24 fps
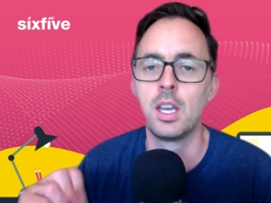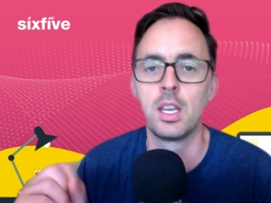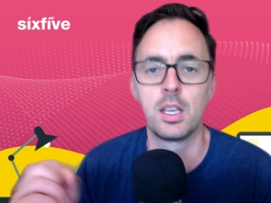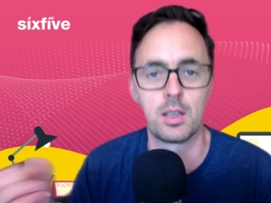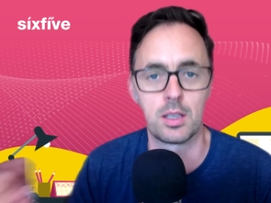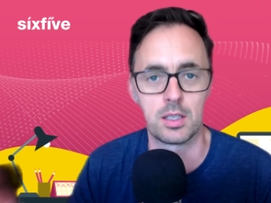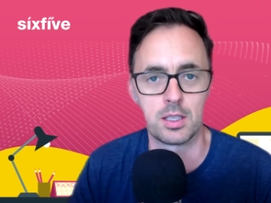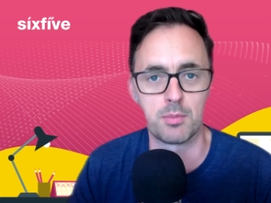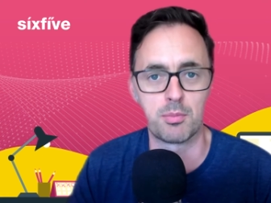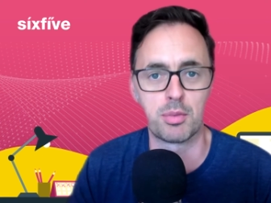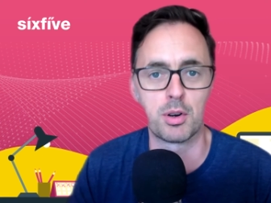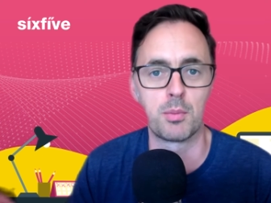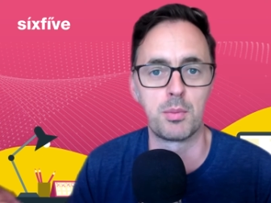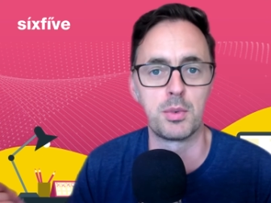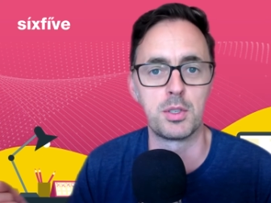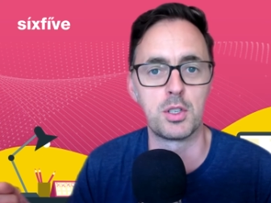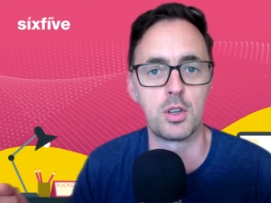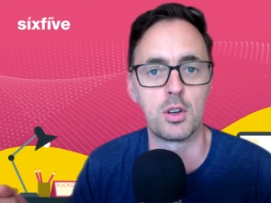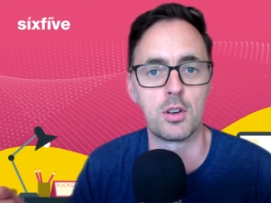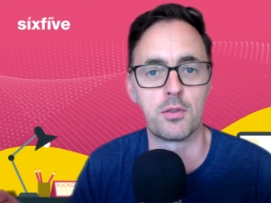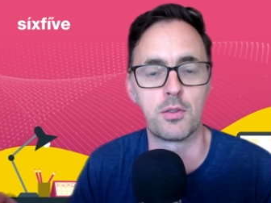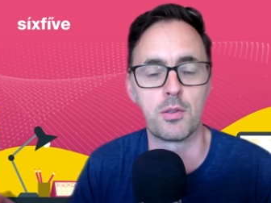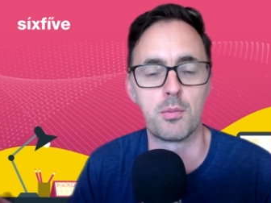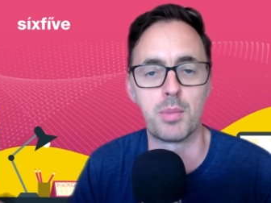and you probably do
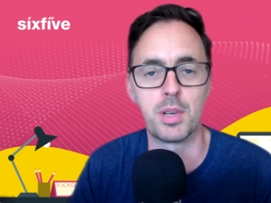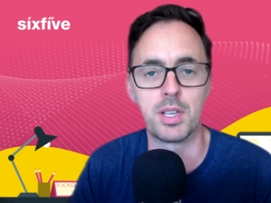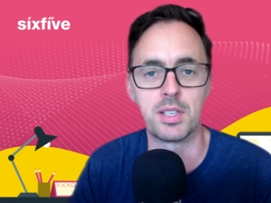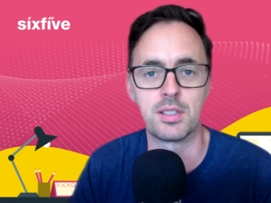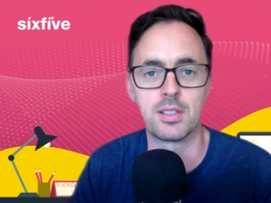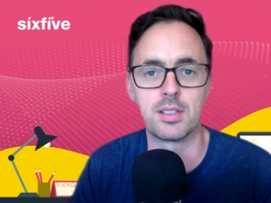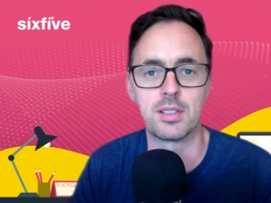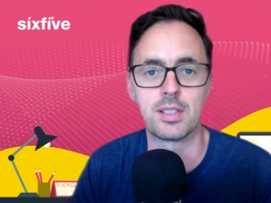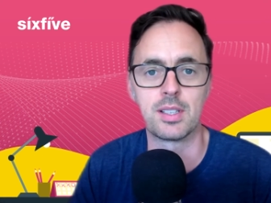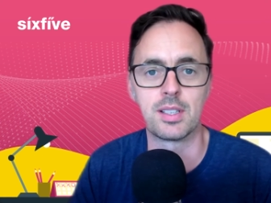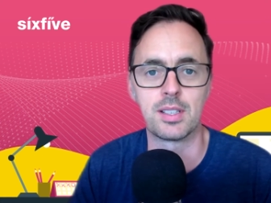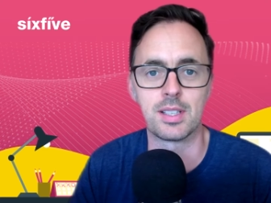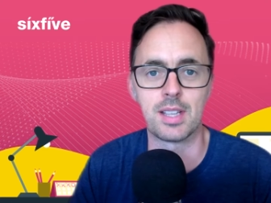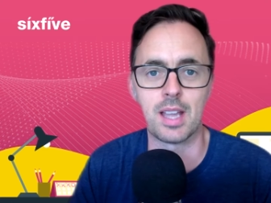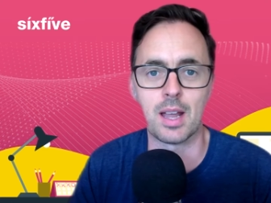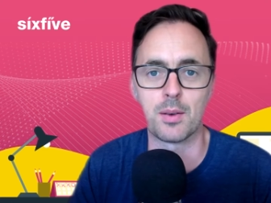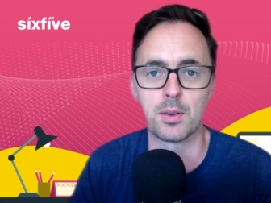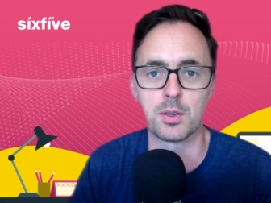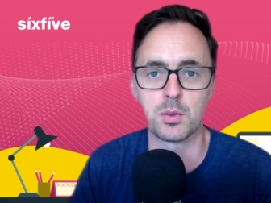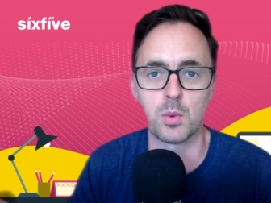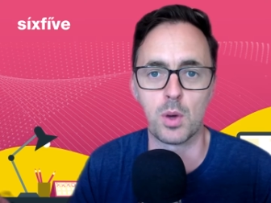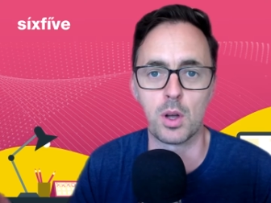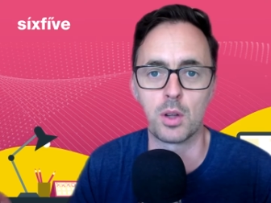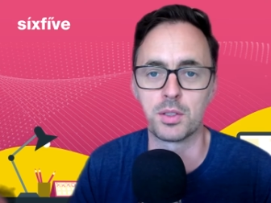it for businesses now
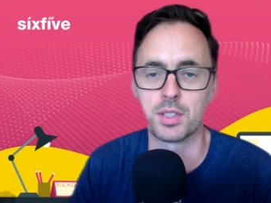as well.